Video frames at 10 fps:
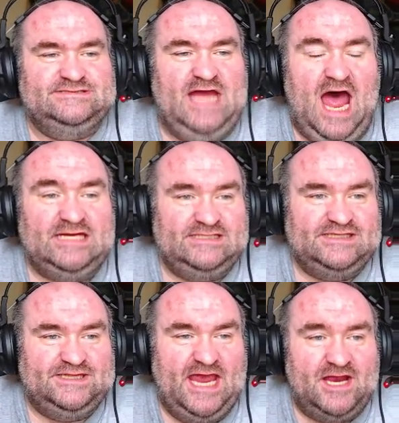Not
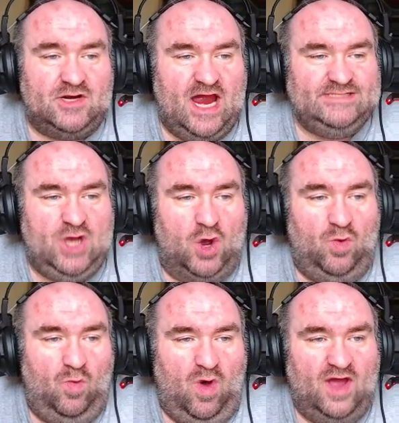there! I
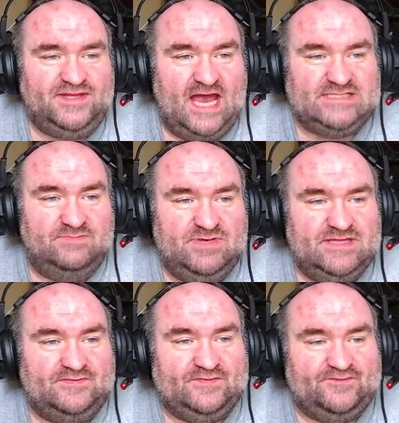don't want that to be
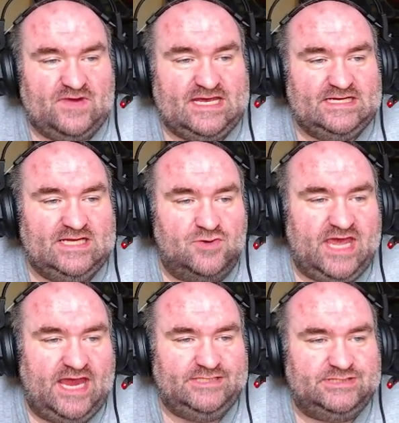the freaking
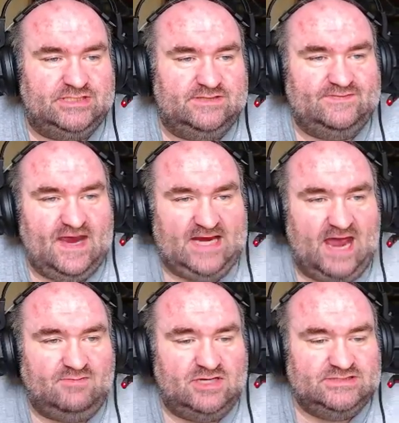location. In fact,
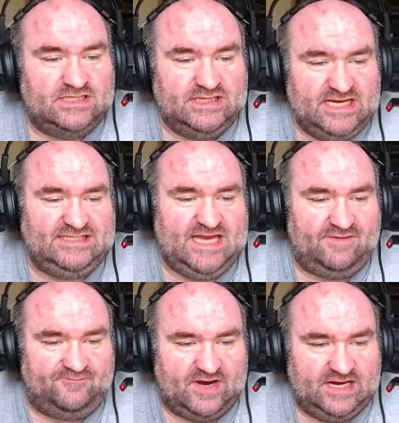I'm going to delete
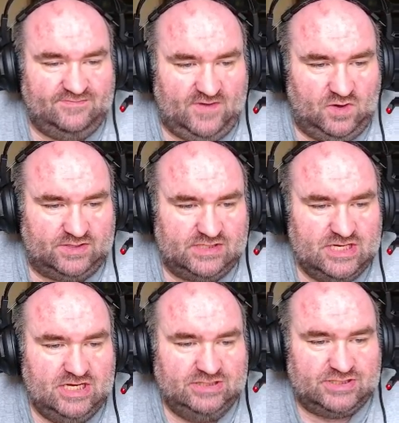that freaking
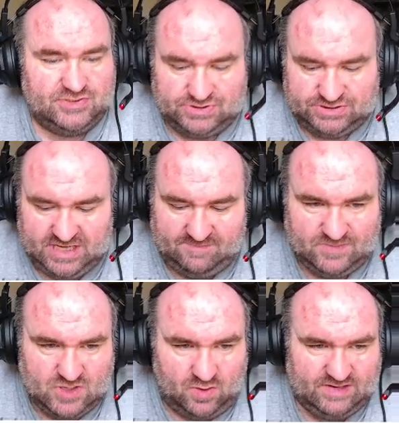folder so you
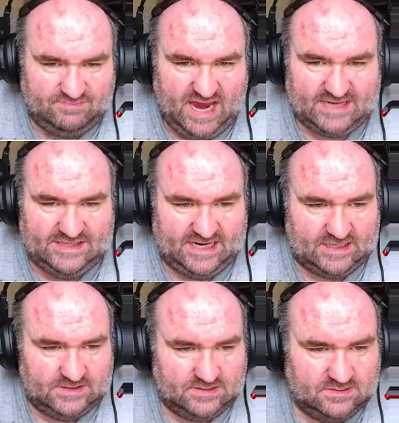stop going back
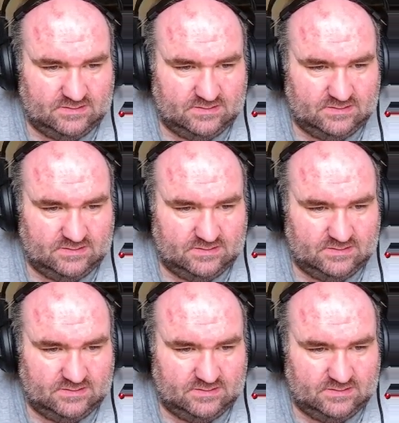there.